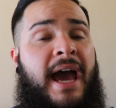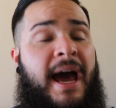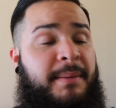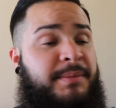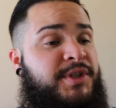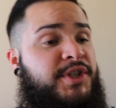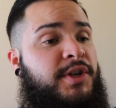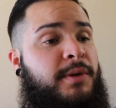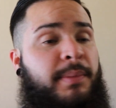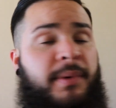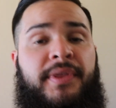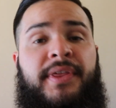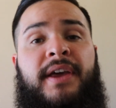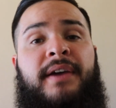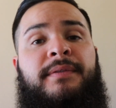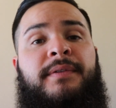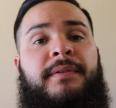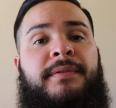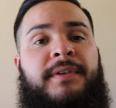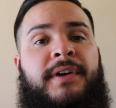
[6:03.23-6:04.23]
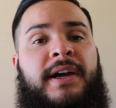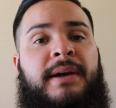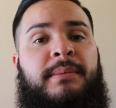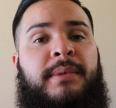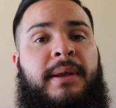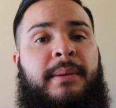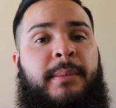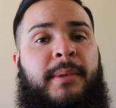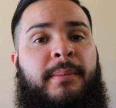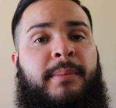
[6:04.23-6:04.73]
I'm super thankful for him
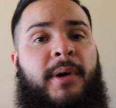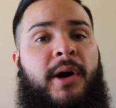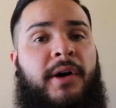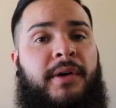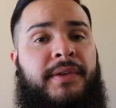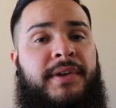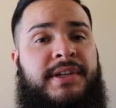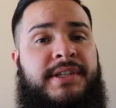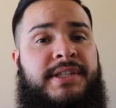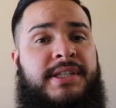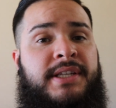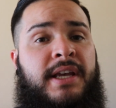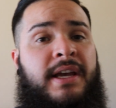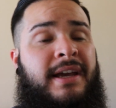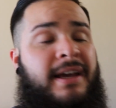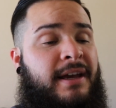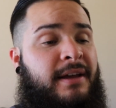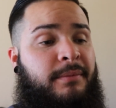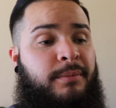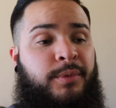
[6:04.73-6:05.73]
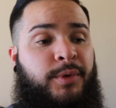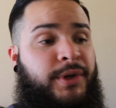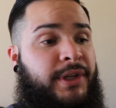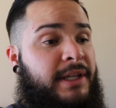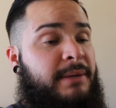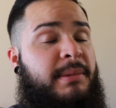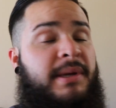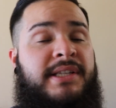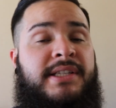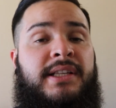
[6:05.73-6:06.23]
letting me borrow this. It really
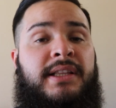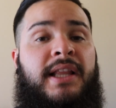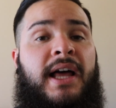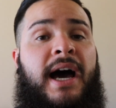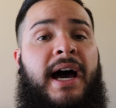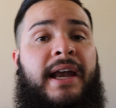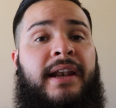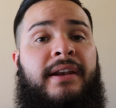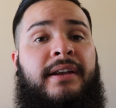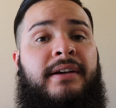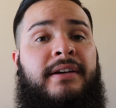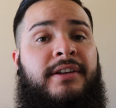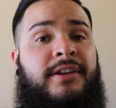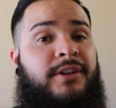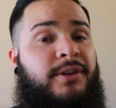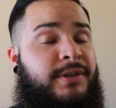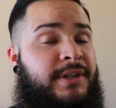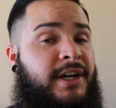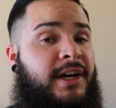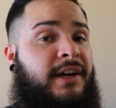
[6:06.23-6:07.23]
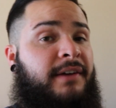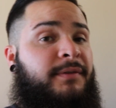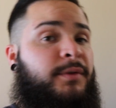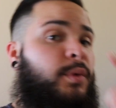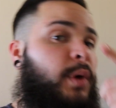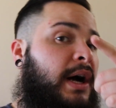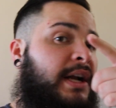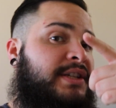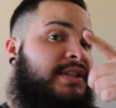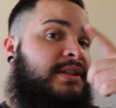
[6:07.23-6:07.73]
means a lot. You know, Derek, if you're
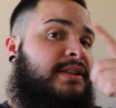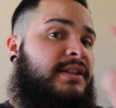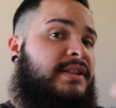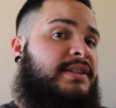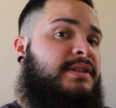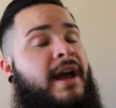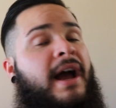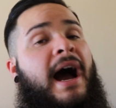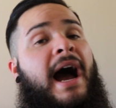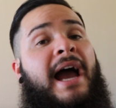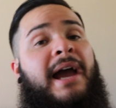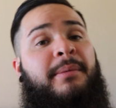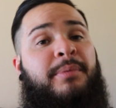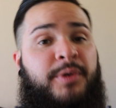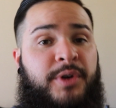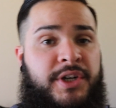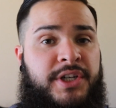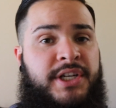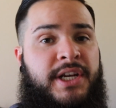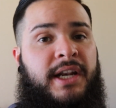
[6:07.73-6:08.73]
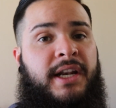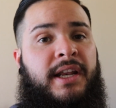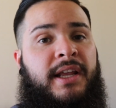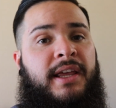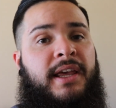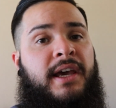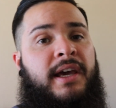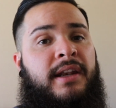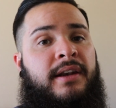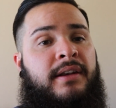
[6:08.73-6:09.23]
watching this, I appreciate it
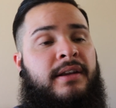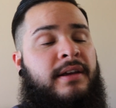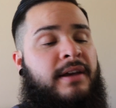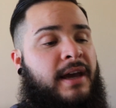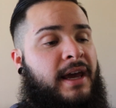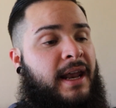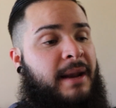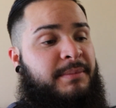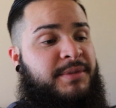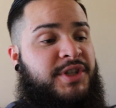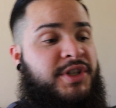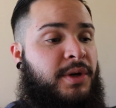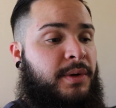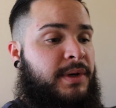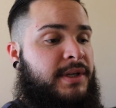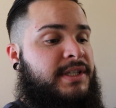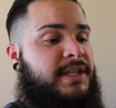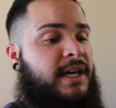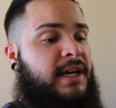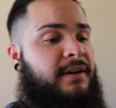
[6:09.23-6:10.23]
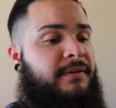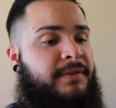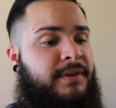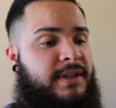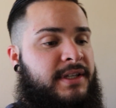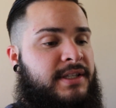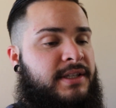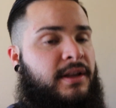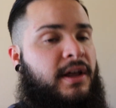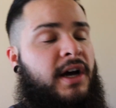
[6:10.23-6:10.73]
again, and I'm so excited for
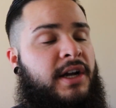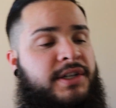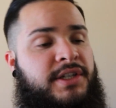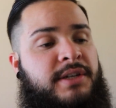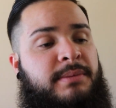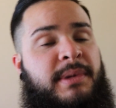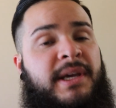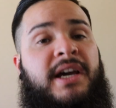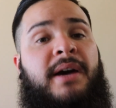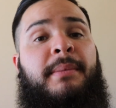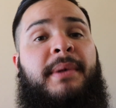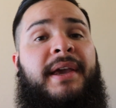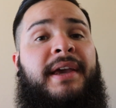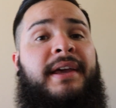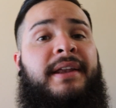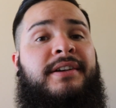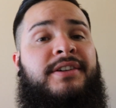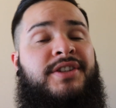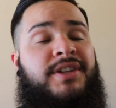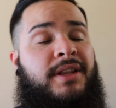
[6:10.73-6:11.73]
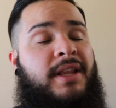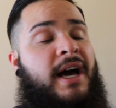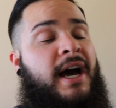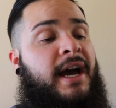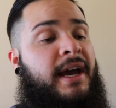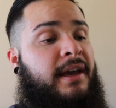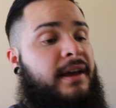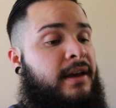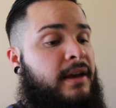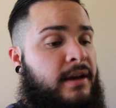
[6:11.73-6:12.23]
this launch to be coming in
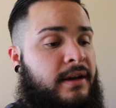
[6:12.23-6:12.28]
July.